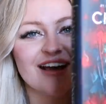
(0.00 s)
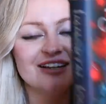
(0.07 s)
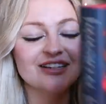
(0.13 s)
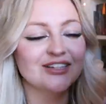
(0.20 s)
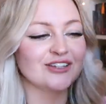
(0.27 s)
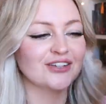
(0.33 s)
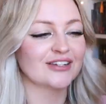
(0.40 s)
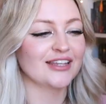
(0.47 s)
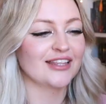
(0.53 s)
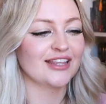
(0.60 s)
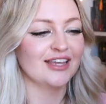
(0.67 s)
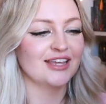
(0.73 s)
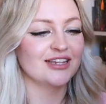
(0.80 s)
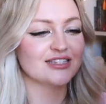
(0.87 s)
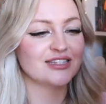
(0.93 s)
Look at
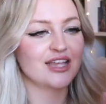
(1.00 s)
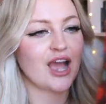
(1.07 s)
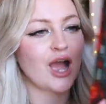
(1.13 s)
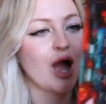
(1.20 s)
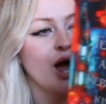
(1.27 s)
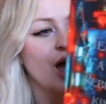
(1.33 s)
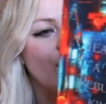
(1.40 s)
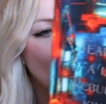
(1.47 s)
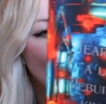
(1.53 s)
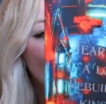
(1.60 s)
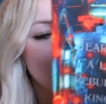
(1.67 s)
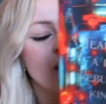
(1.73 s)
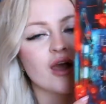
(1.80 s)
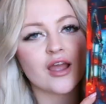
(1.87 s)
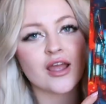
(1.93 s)
this.
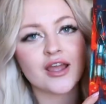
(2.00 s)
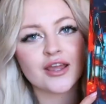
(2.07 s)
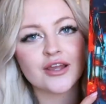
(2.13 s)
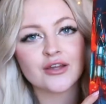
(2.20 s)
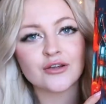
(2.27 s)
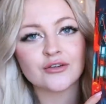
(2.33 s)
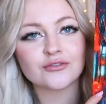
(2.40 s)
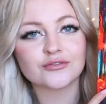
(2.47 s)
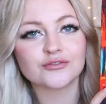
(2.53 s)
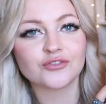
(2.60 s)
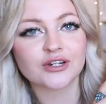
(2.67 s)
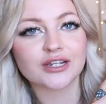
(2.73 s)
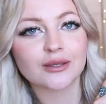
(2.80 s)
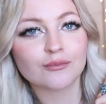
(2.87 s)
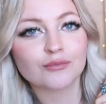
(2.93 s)
How
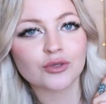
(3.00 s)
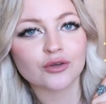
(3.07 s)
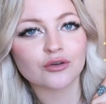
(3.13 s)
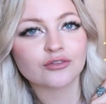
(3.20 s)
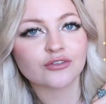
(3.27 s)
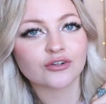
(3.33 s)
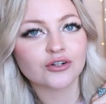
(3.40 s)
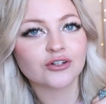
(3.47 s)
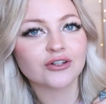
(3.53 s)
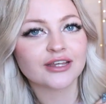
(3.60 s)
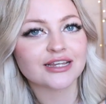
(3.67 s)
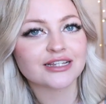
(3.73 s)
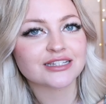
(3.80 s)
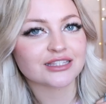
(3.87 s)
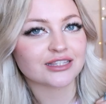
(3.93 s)
freaking beautiful
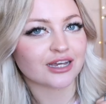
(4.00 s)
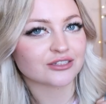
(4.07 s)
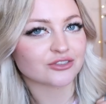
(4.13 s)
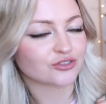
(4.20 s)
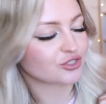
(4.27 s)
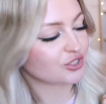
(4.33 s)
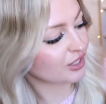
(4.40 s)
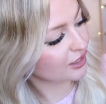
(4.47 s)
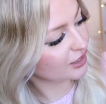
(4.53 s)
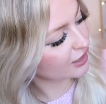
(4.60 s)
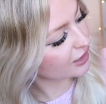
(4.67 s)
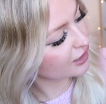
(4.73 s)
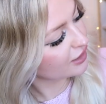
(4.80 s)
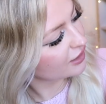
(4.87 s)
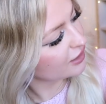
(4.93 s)
is that dust
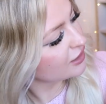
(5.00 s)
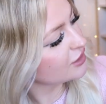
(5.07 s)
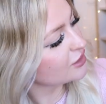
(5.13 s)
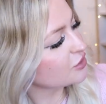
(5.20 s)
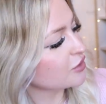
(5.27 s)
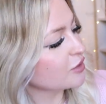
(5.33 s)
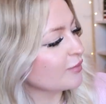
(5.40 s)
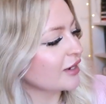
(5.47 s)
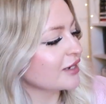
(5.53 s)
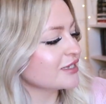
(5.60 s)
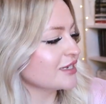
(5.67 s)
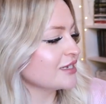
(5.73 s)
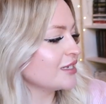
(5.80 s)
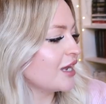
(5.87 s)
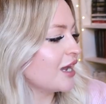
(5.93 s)
jacket. So on the back it
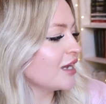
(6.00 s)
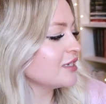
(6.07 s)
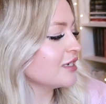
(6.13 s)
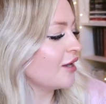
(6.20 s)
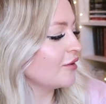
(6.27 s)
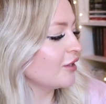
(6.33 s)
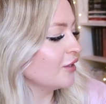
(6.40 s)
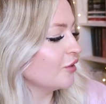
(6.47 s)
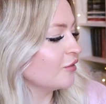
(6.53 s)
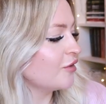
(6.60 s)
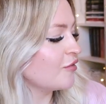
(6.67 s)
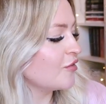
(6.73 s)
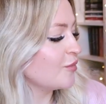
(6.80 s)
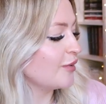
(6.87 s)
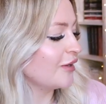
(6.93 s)
says tear down a
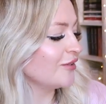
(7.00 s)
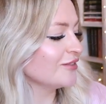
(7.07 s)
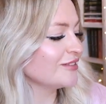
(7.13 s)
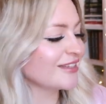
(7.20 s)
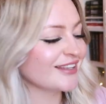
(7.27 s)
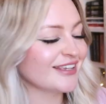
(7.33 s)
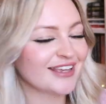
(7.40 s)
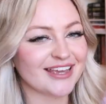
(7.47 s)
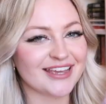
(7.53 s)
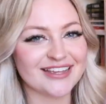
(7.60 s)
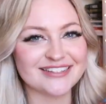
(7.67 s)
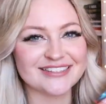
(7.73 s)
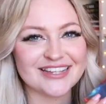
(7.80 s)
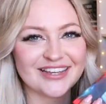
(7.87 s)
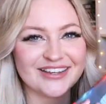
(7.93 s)
lover, rebuild the
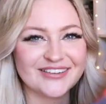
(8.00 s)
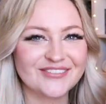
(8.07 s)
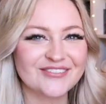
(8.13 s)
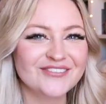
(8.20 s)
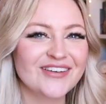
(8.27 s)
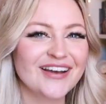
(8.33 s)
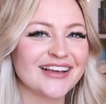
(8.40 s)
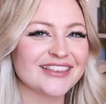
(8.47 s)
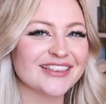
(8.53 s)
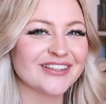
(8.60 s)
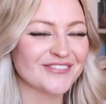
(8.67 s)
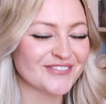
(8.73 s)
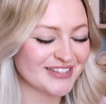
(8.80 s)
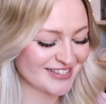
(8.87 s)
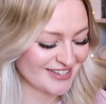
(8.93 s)
kingdom. I
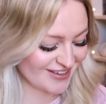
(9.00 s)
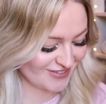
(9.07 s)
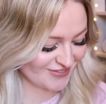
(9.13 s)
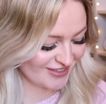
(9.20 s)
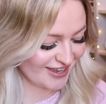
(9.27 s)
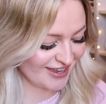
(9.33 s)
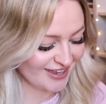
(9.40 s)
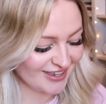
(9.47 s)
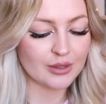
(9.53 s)
love the sound of that.